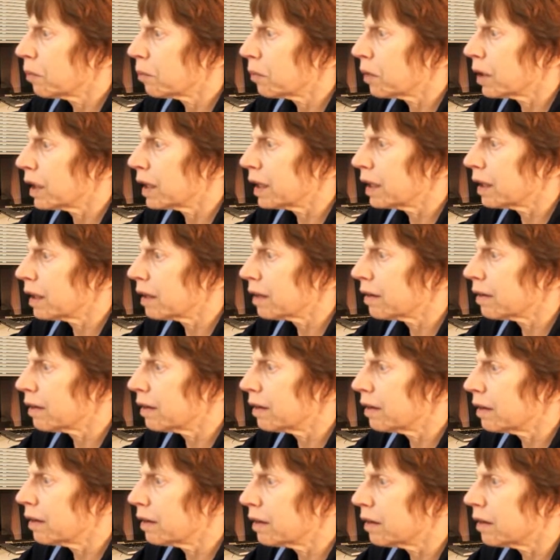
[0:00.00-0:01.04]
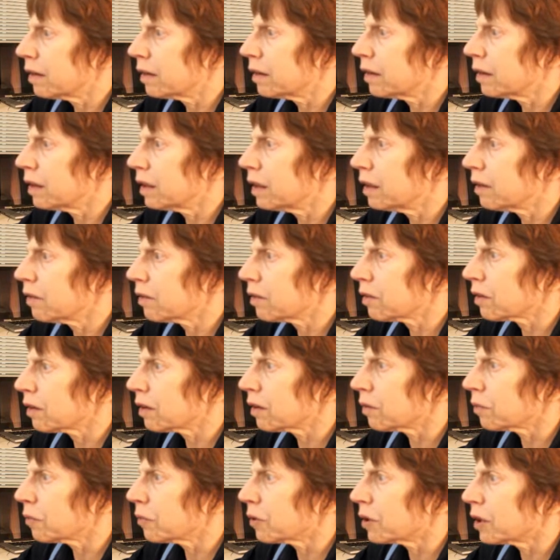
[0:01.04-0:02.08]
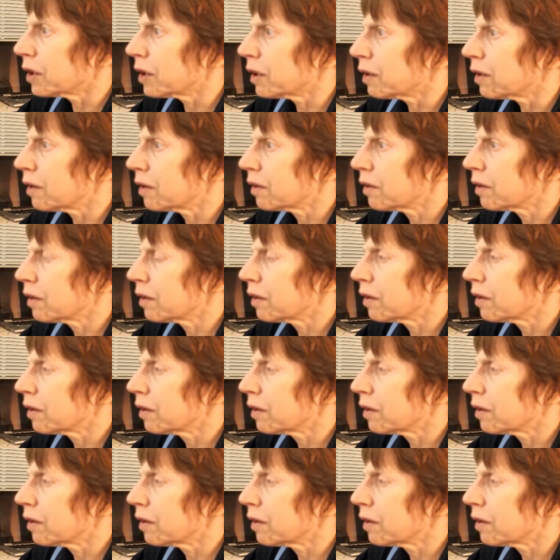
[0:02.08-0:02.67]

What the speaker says: my guess is it's in here somewhere.